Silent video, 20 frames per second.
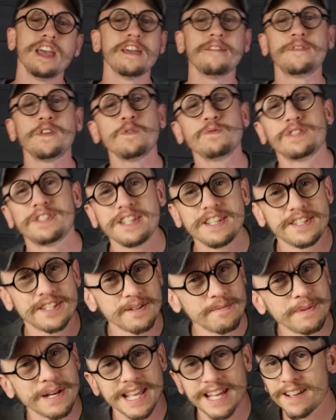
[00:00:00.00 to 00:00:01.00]
If you see
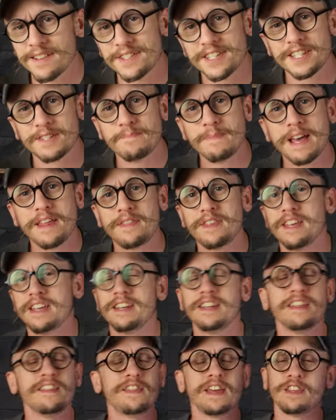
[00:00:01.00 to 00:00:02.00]
somebody else's
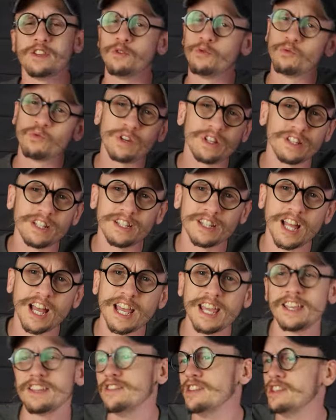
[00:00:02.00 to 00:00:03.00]
method that you really
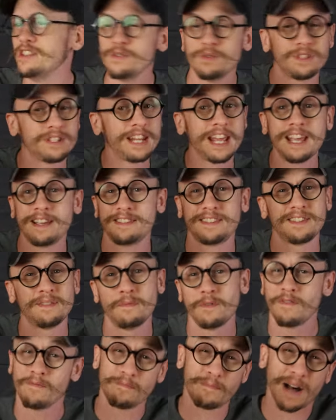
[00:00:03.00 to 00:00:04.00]
like and then you take
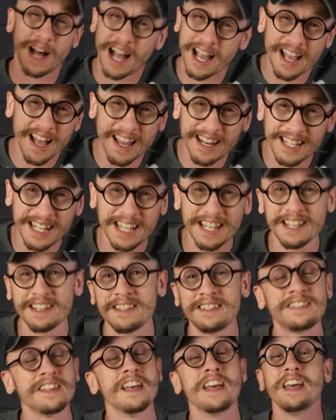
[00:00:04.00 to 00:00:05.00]
some of my my
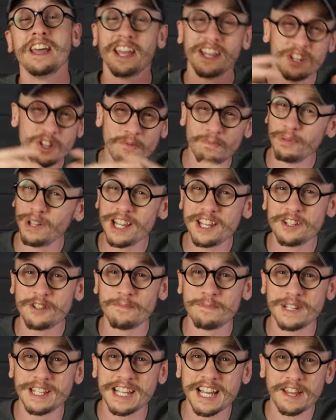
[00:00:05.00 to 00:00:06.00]
ideas, and you blend
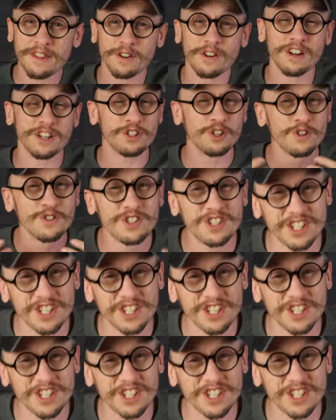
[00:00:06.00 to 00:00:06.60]
them together and you're